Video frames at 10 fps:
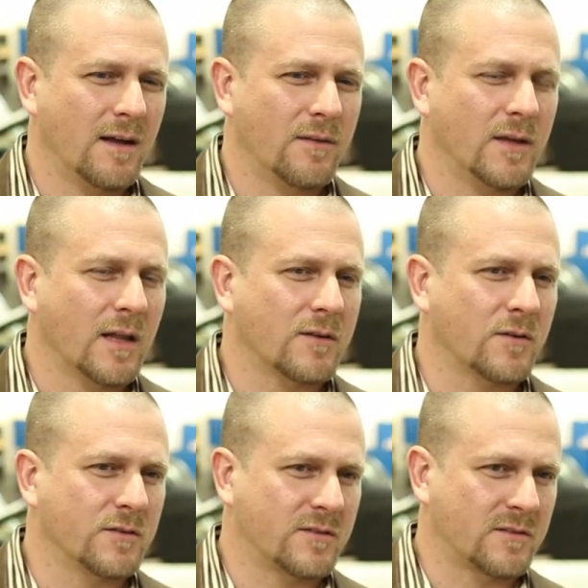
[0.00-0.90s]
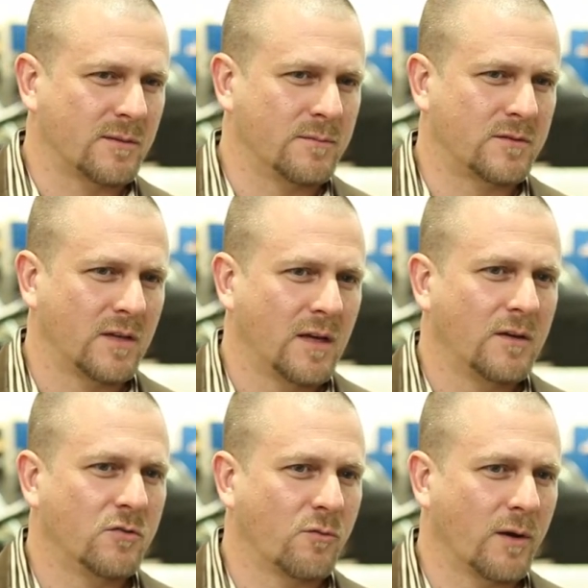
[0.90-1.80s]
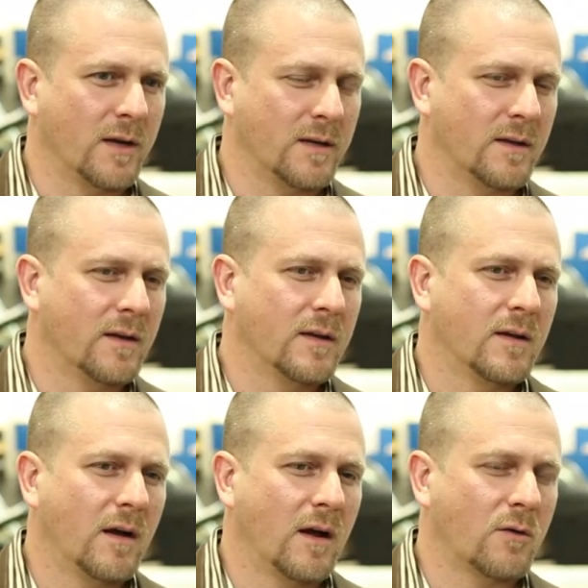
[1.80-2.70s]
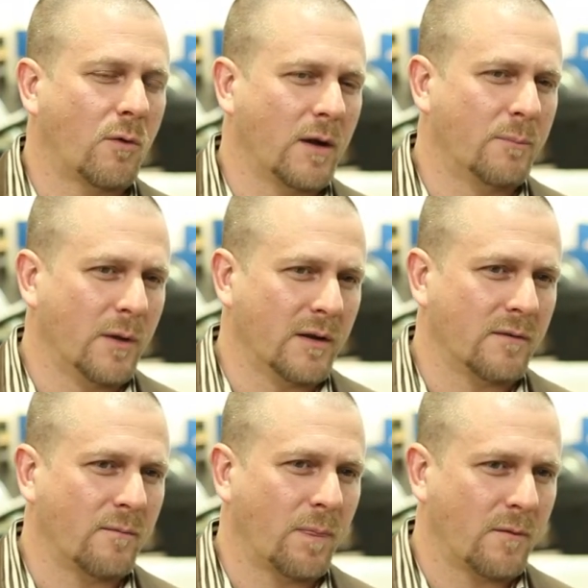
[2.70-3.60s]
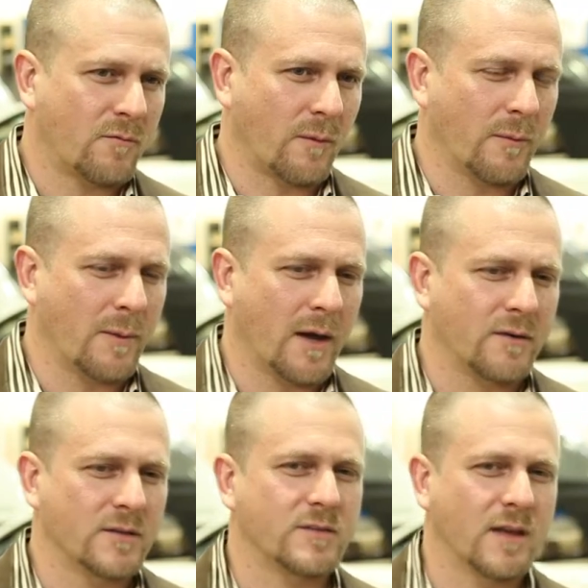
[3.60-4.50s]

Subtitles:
the electrical systems drain quite a bit from the batteries,